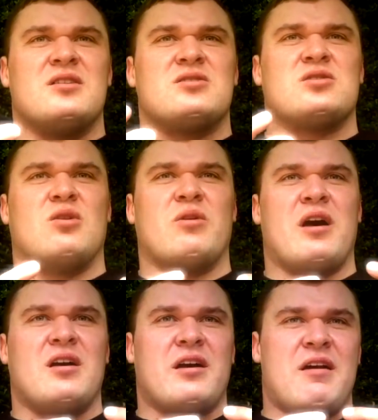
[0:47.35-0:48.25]
So
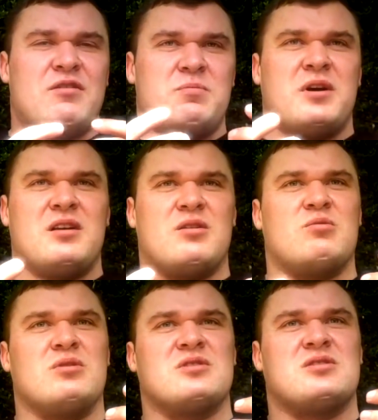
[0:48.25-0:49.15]
everybody who
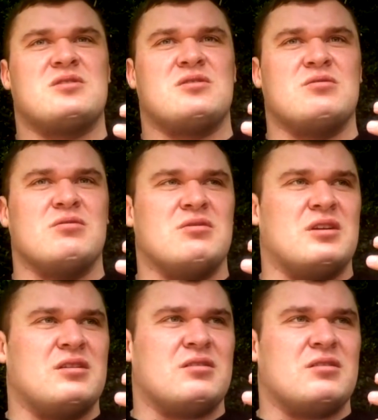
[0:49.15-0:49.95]
wants to